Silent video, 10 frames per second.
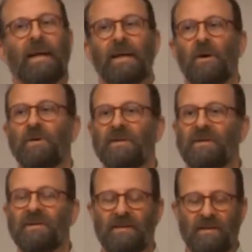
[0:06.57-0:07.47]
you know,
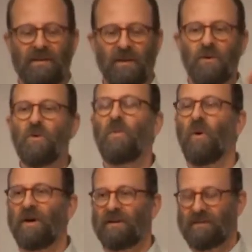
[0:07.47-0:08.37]

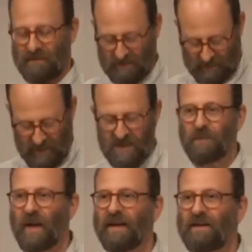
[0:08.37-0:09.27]
Newborn
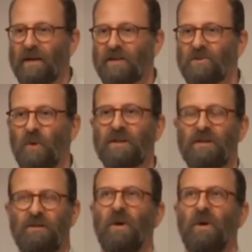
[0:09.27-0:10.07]
explained to us what